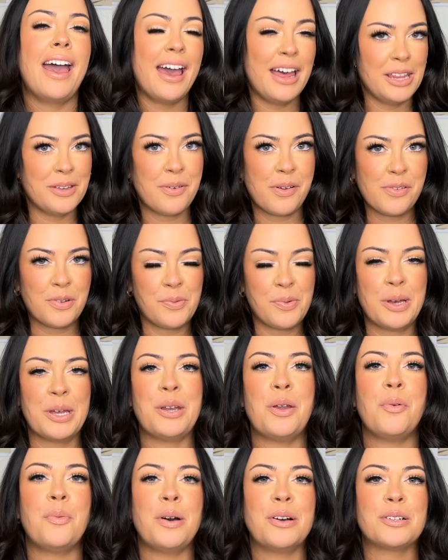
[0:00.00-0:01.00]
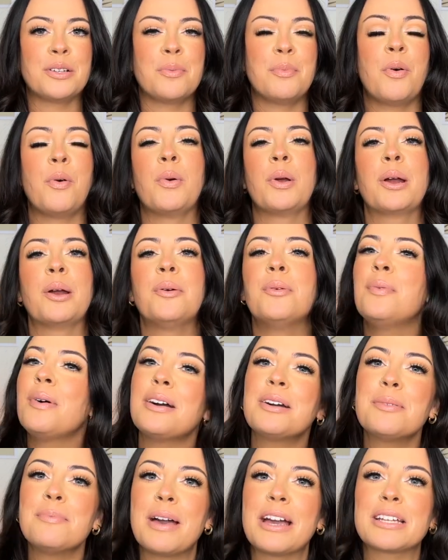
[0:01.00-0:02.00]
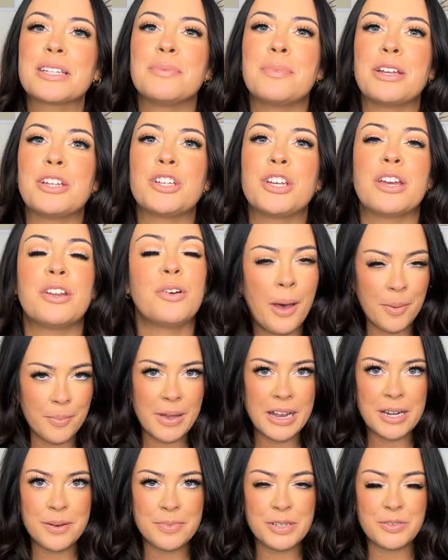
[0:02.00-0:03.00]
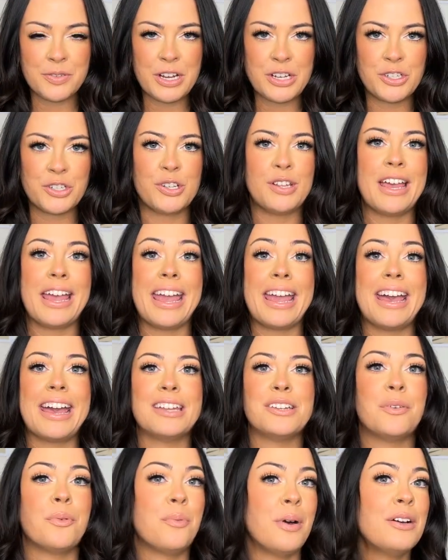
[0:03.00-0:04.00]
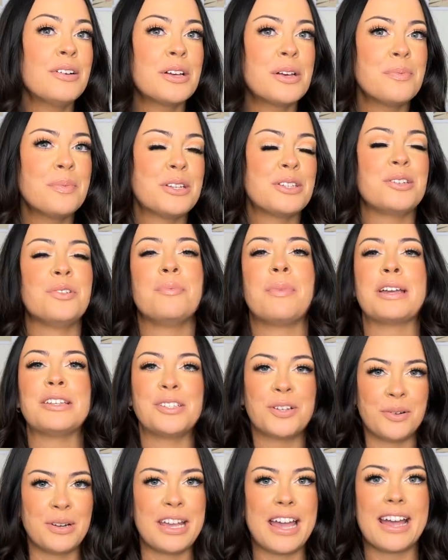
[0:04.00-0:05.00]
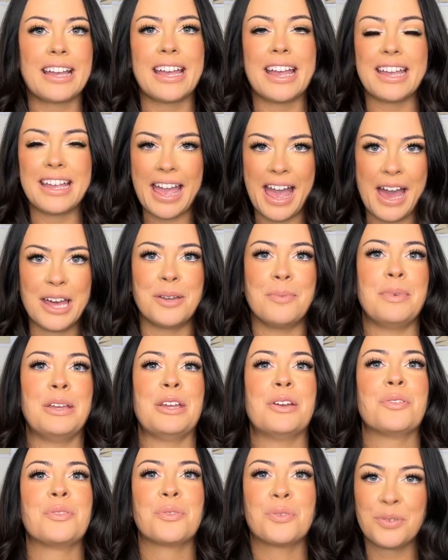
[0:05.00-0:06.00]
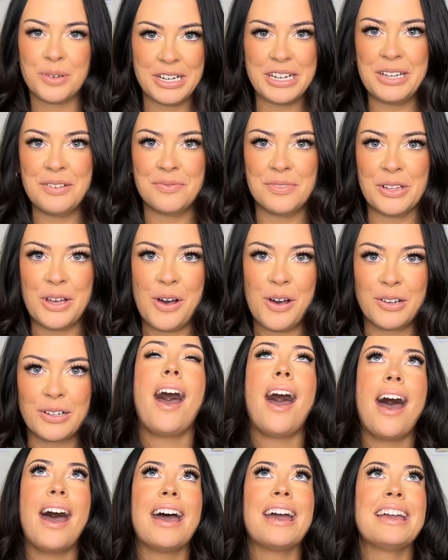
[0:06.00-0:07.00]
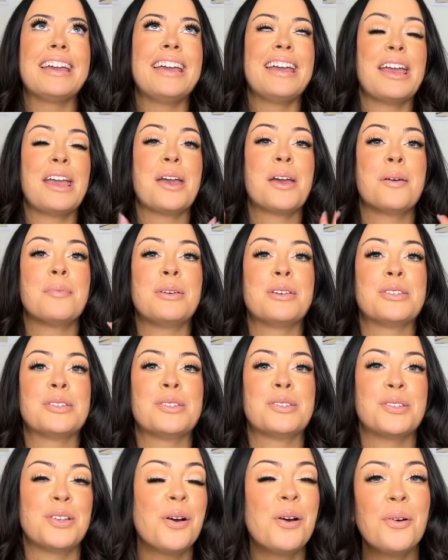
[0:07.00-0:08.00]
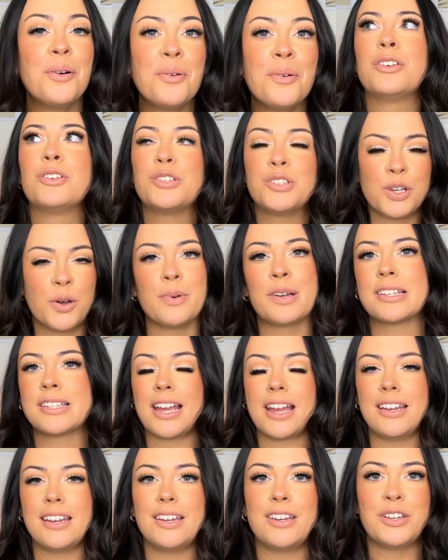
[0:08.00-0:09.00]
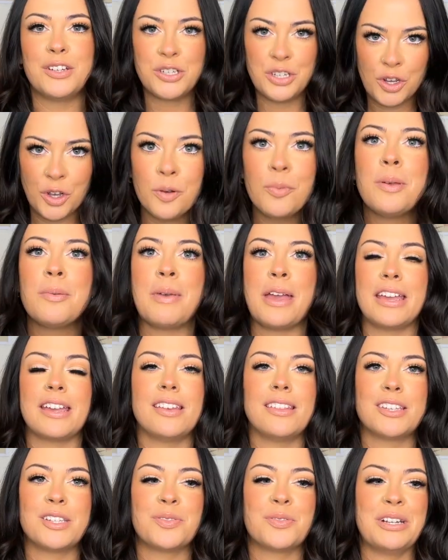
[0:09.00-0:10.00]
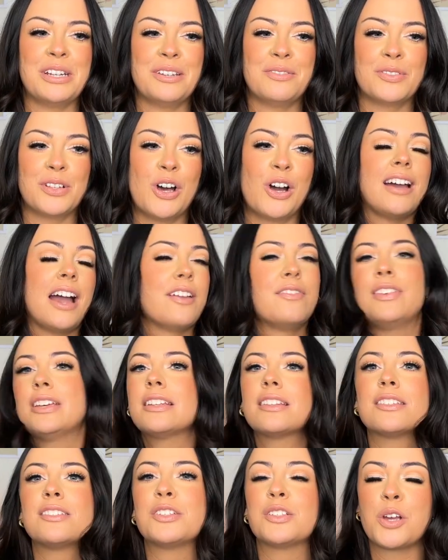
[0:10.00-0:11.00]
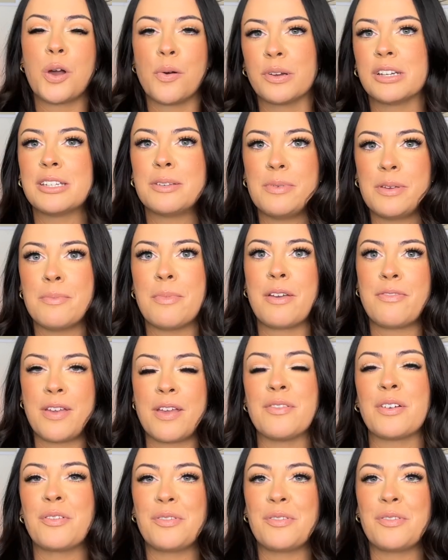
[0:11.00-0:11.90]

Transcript: Hello everyone, welcome or welcome back to my channel. My name is Rachel and welcome to my Zodiac Academy reading vlog. I am so, so excited to be making this reading vlog. I feel like this is going to be my favorite